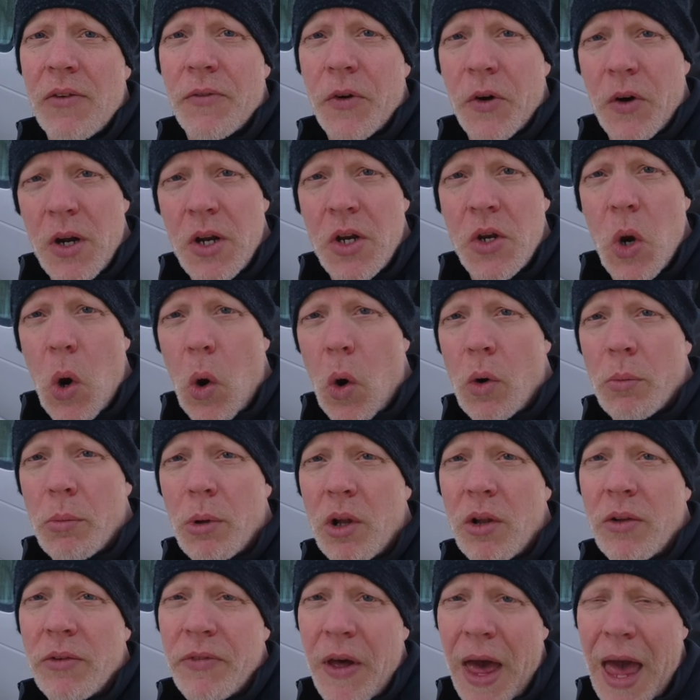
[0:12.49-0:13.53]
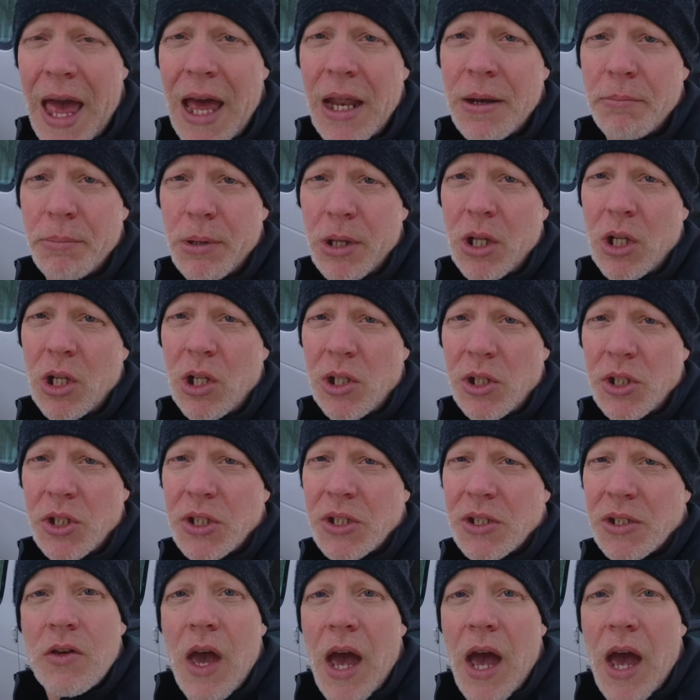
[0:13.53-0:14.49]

for a normal van build.